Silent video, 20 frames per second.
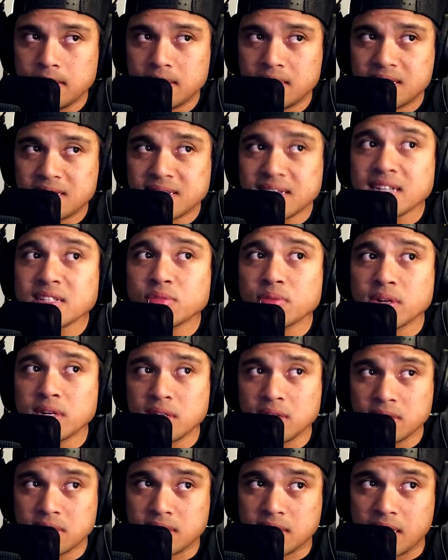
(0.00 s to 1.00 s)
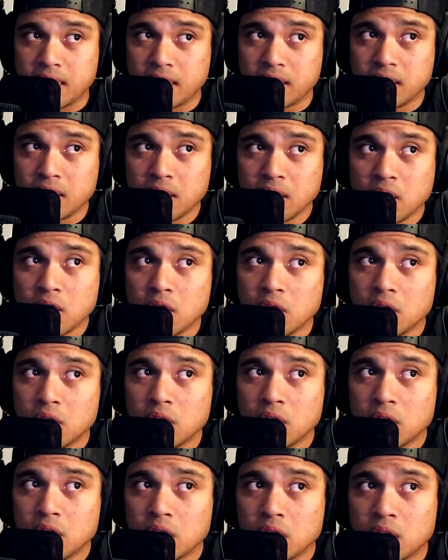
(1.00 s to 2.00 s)
Because that's what it looks like.
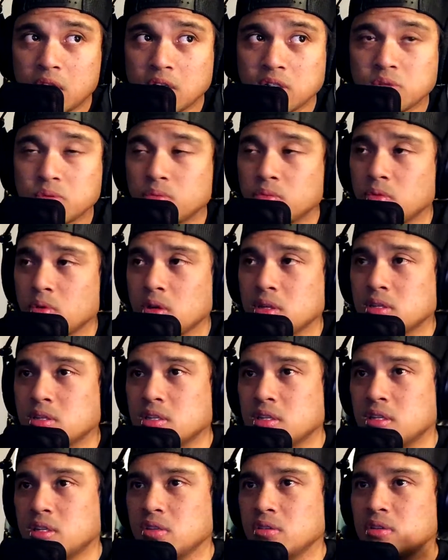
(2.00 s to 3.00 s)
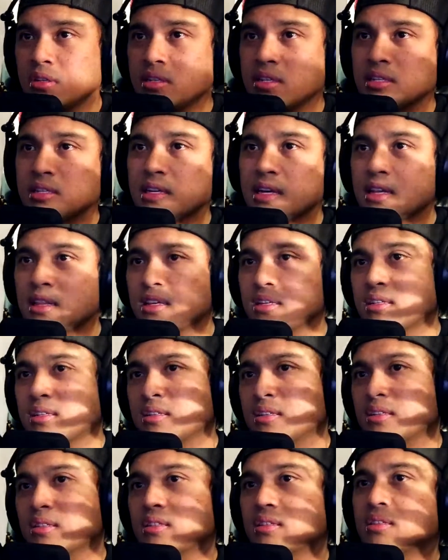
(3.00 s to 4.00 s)
Because what does he do? He does like
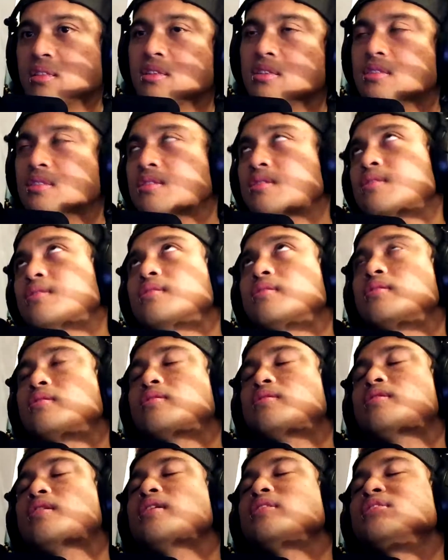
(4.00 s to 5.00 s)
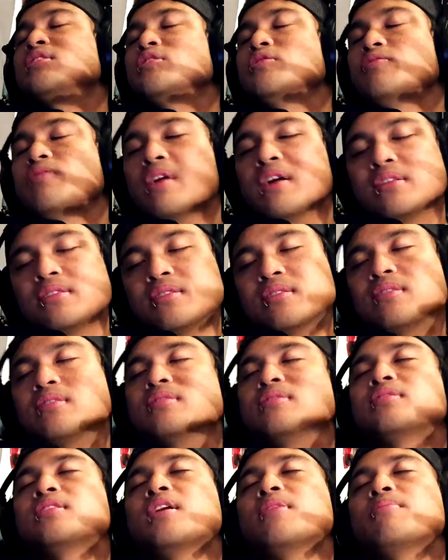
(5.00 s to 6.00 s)
this statuesque
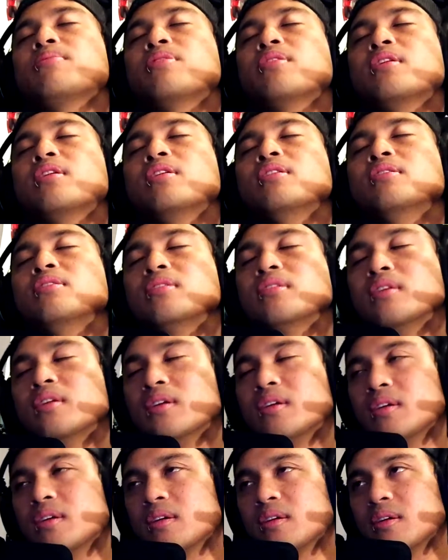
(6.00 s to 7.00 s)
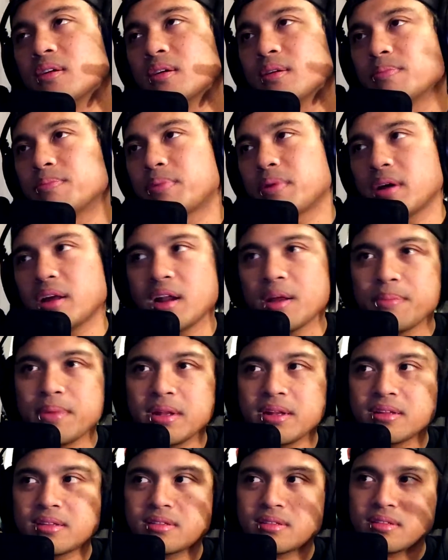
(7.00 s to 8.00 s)
type thing. But I
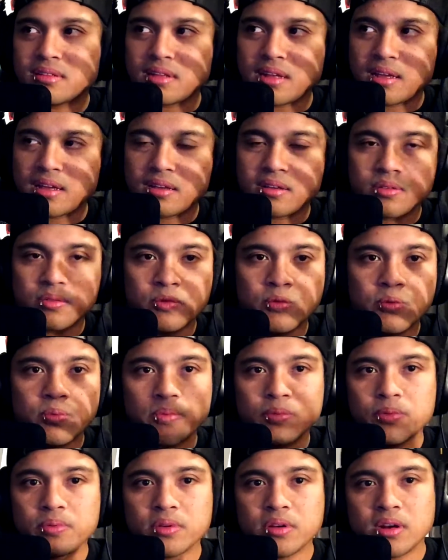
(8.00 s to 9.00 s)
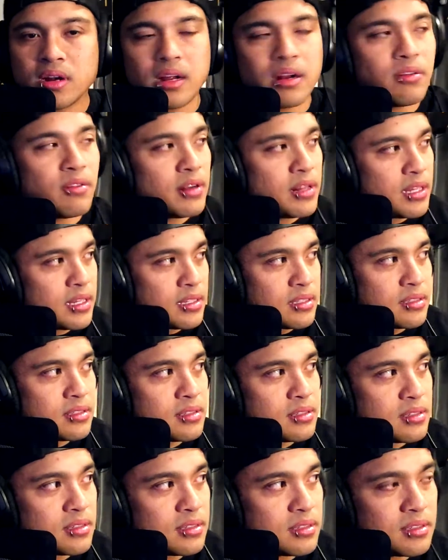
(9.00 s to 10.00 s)
mean, it's like, you're not really
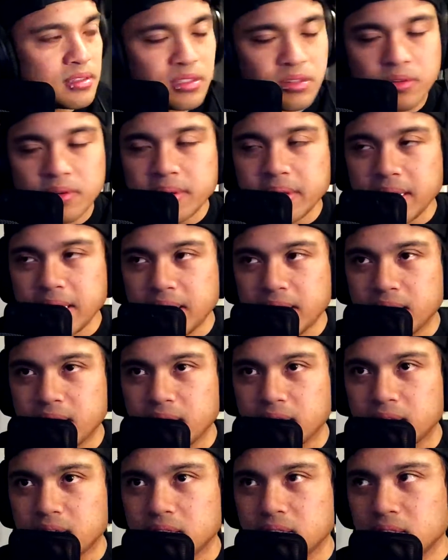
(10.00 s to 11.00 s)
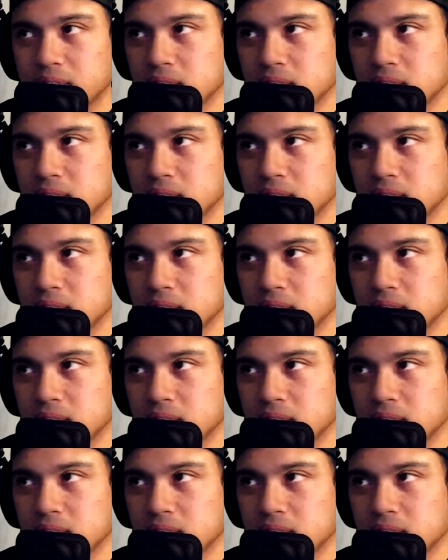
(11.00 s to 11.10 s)
doing anything.